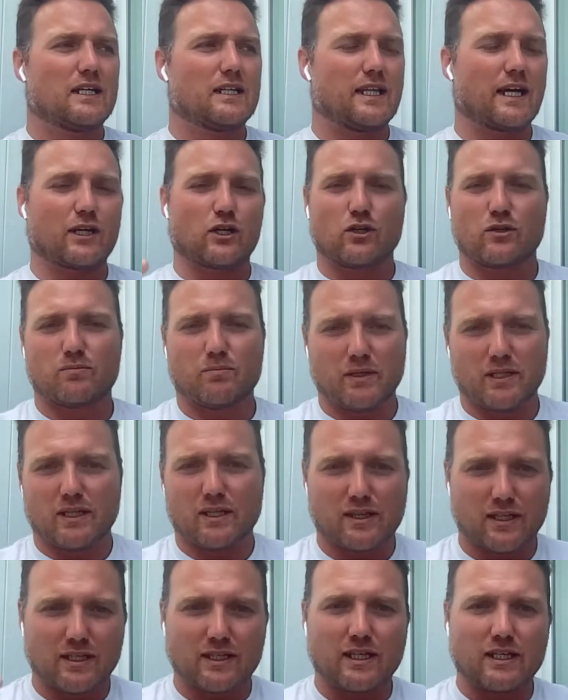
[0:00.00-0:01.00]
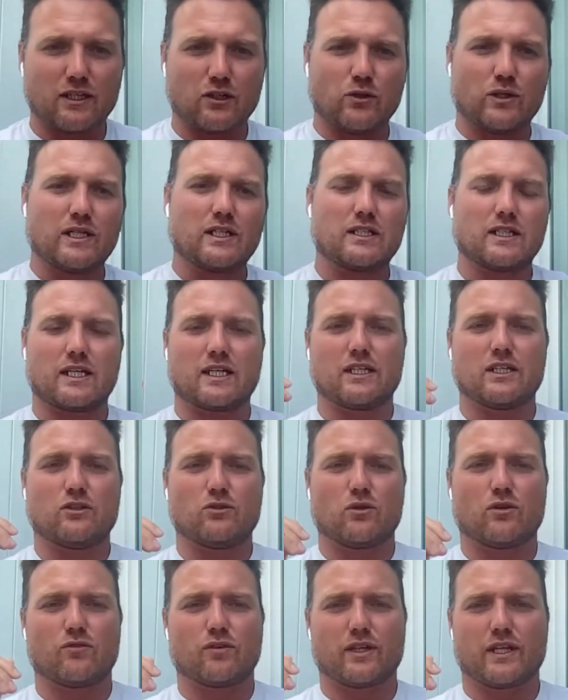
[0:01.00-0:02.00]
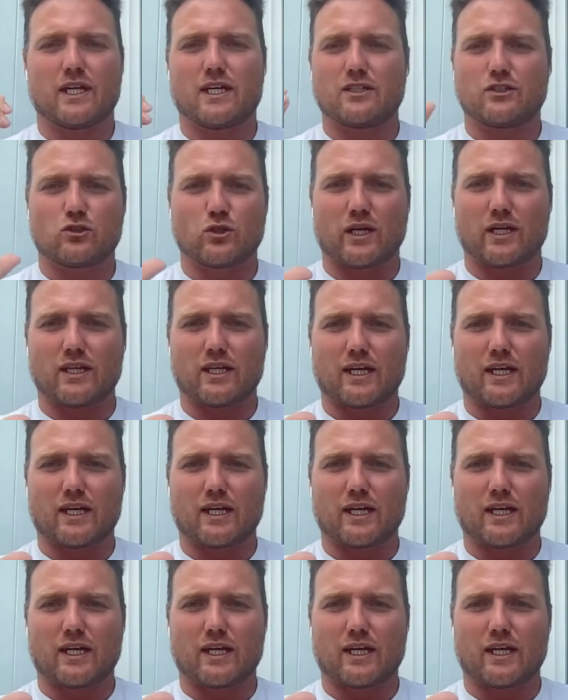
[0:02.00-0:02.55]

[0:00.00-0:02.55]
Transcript: that could be the thing that you need to get you over the edge, right?